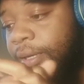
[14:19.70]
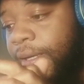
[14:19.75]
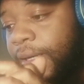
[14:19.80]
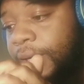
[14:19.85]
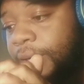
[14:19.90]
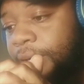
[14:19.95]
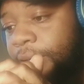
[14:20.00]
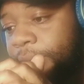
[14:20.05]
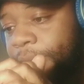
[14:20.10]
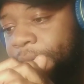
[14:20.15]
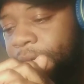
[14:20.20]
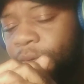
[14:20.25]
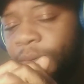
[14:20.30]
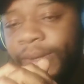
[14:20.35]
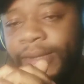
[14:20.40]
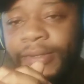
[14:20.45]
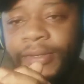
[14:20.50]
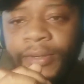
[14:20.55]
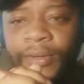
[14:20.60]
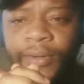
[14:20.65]
It
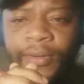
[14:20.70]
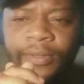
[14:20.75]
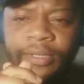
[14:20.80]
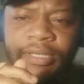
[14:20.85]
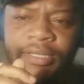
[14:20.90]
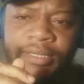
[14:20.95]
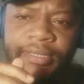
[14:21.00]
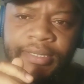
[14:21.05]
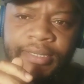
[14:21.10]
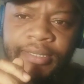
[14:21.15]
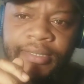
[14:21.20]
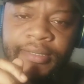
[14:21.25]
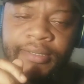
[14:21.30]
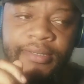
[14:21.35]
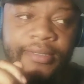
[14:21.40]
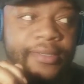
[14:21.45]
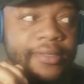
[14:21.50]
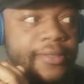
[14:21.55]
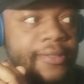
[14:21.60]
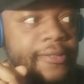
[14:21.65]
went the whole
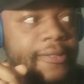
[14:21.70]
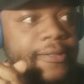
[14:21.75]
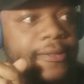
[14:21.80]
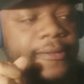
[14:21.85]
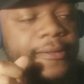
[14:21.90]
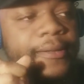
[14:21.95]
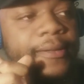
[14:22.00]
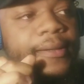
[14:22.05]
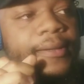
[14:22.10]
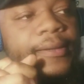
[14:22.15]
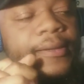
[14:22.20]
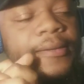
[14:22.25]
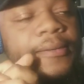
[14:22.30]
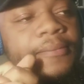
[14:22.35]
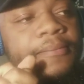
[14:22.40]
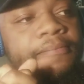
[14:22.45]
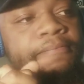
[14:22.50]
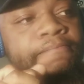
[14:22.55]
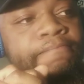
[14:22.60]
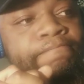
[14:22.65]
distance.
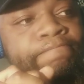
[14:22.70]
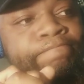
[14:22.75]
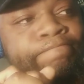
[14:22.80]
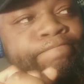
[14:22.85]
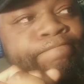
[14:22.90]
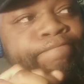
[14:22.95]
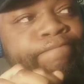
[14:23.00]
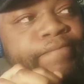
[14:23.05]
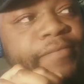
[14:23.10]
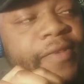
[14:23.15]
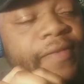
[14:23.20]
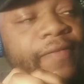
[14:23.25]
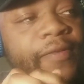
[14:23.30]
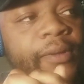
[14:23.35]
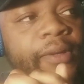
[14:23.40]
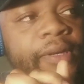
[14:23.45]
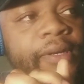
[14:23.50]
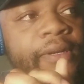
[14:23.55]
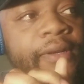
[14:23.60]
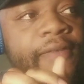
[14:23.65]

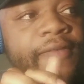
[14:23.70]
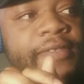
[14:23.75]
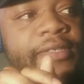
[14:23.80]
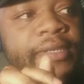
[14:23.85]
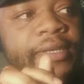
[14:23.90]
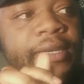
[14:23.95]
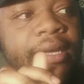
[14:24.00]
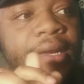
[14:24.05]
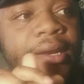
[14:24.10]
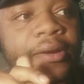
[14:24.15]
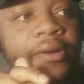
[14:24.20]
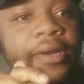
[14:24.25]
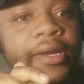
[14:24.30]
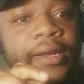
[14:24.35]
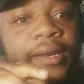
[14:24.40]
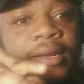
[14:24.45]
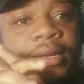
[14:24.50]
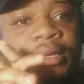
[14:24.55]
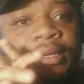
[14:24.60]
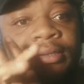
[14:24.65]
Volkanovski, I
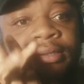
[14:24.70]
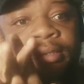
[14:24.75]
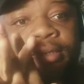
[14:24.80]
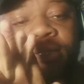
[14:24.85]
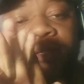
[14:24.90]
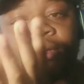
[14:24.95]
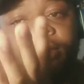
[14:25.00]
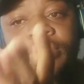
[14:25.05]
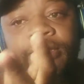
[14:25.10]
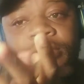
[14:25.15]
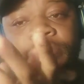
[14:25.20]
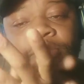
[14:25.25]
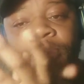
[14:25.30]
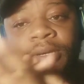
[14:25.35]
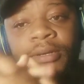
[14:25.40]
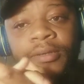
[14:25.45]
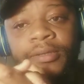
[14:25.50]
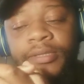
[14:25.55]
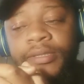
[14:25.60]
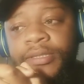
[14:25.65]
realized in this
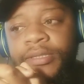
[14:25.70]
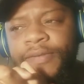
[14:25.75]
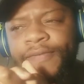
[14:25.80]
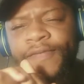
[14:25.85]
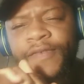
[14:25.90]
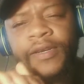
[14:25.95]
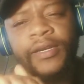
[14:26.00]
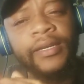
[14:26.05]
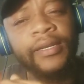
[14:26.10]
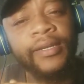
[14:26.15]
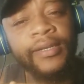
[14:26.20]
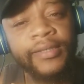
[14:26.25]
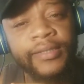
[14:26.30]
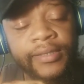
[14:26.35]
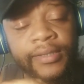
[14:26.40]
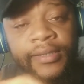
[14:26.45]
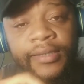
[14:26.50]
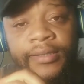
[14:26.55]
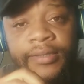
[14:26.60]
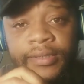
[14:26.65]
bout, is a very
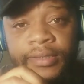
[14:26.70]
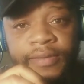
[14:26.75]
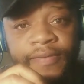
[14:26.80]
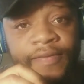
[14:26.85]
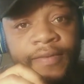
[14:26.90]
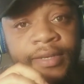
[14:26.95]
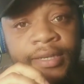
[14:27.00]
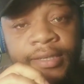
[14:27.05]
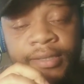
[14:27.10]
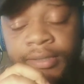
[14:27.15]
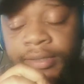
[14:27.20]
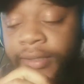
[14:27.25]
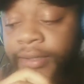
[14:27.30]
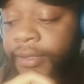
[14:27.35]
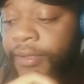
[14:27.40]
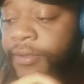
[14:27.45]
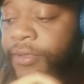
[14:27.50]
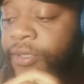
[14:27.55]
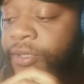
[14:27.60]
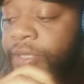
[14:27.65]
intelligent fighter,
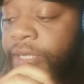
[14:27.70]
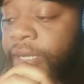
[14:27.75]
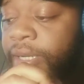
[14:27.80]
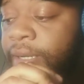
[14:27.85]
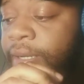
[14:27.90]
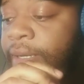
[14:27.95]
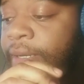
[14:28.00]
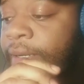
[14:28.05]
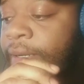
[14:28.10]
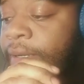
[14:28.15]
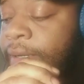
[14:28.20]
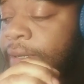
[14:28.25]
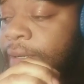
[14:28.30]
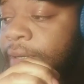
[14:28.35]
the Australian.